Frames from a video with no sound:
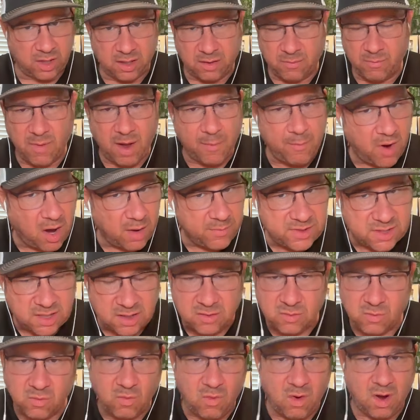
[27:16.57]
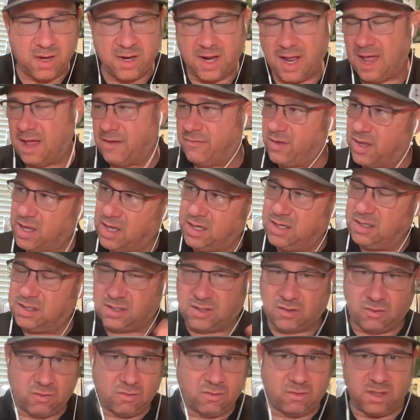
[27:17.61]
My mom didn't want to have any
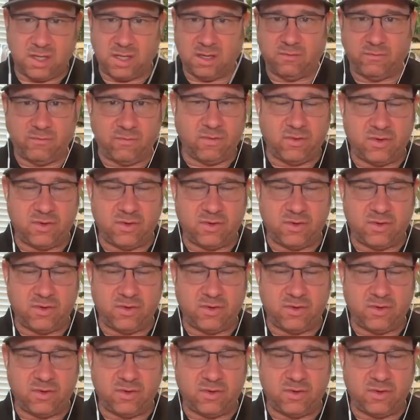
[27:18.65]
scrutiny.